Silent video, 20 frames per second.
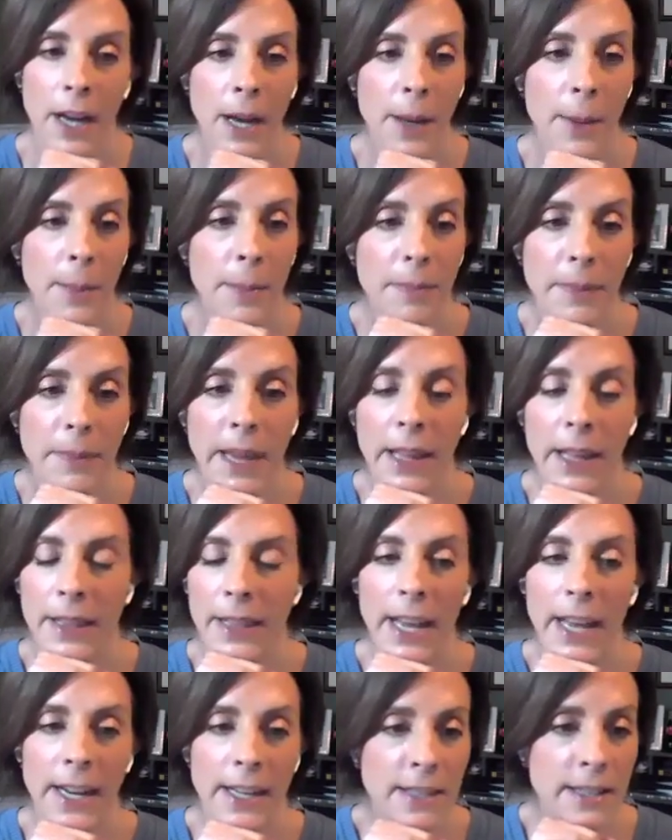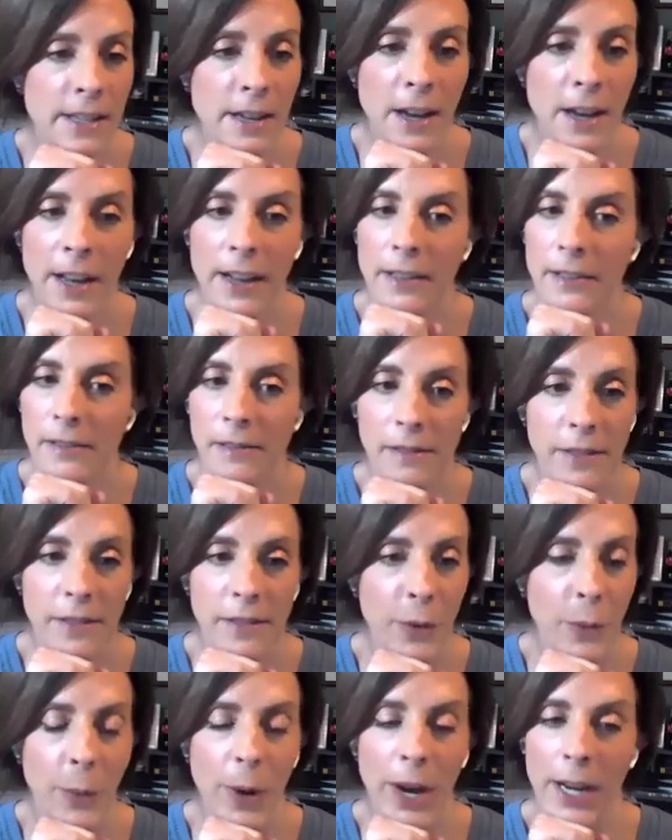And that is not
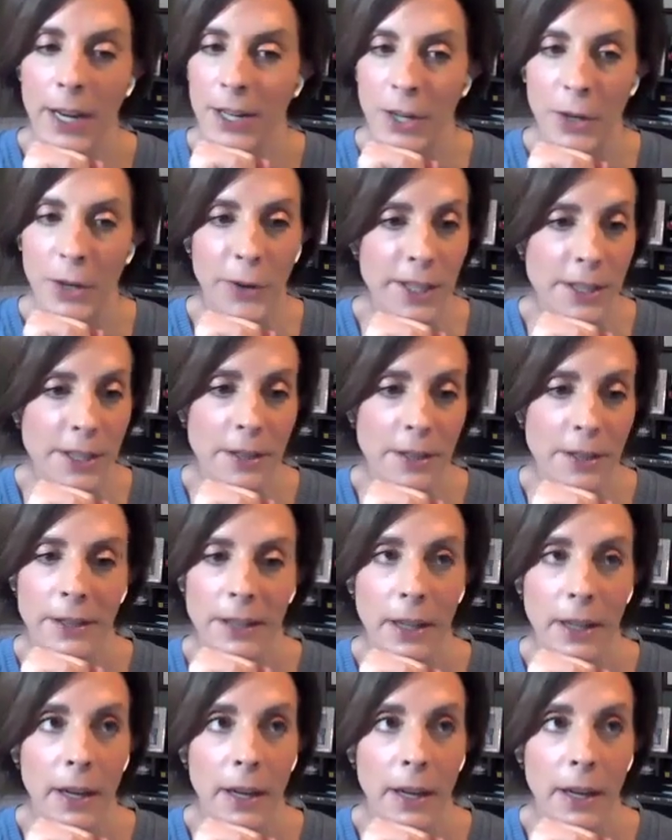the way to do it.